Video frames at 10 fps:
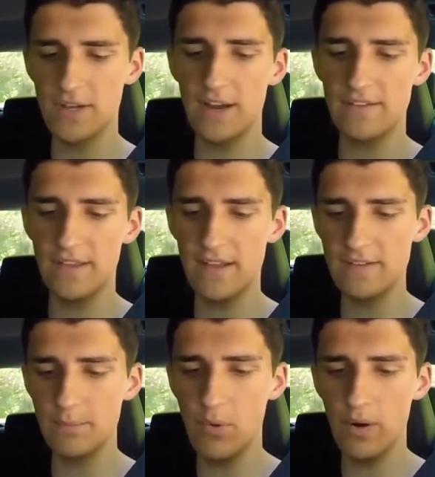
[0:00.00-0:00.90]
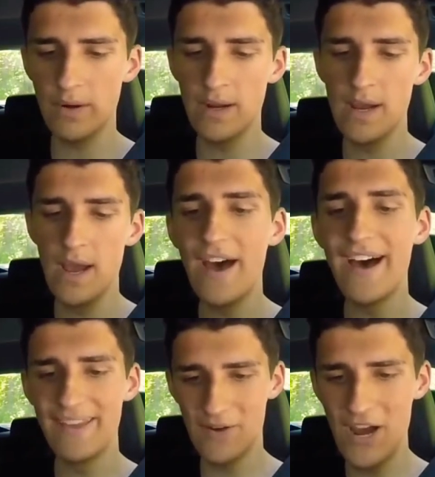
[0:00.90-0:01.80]
Like I said, that's important.
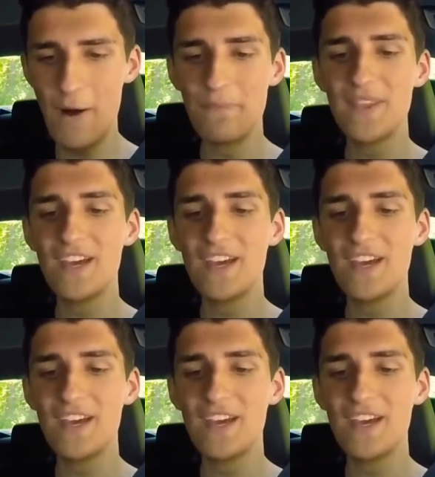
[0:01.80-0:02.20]
There we go.